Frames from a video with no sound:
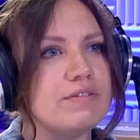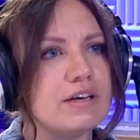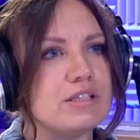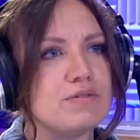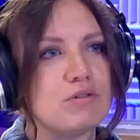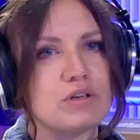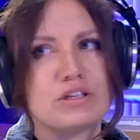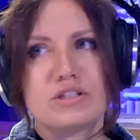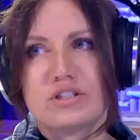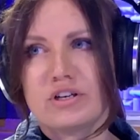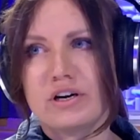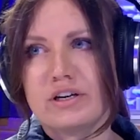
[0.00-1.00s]
events for the
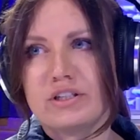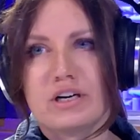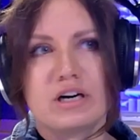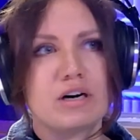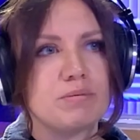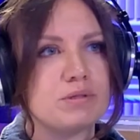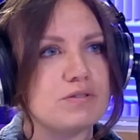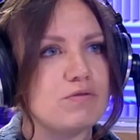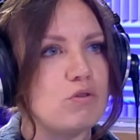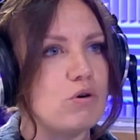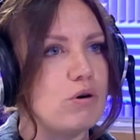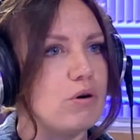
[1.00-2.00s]
startups,
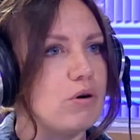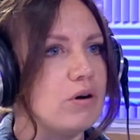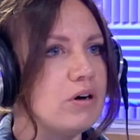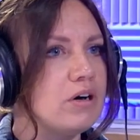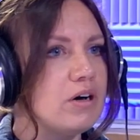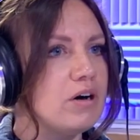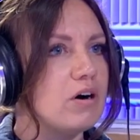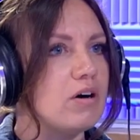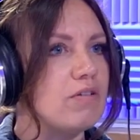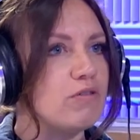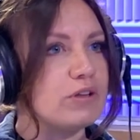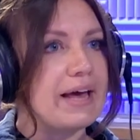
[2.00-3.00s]
for
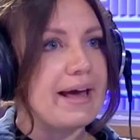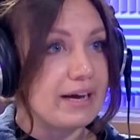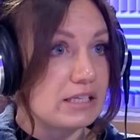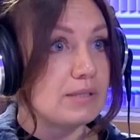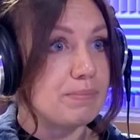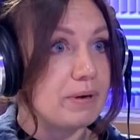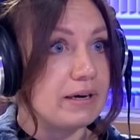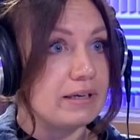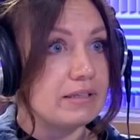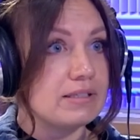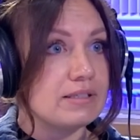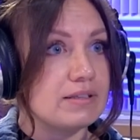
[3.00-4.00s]
the
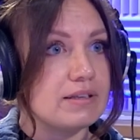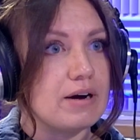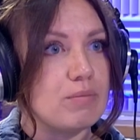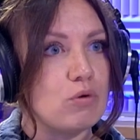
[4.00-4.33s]
expats. They are